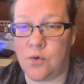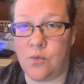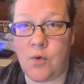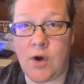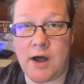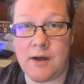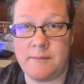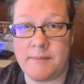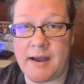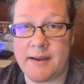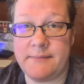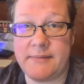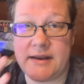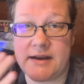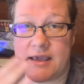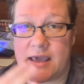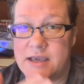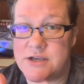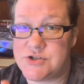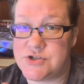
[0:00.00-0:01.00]
while my
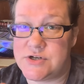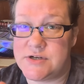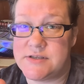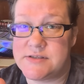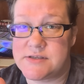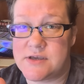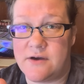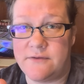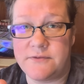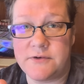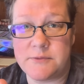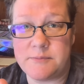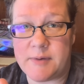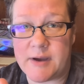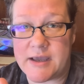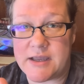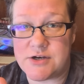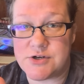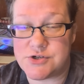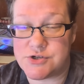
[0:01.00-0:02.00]
medication is covered
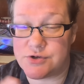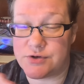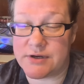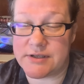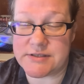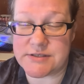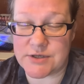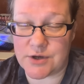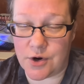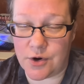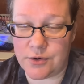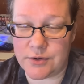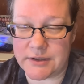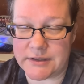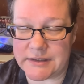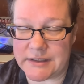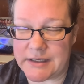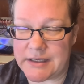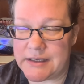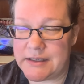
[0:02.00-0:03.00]
by insurance
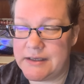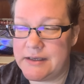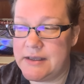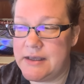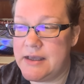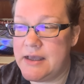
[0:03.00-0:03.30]
currently,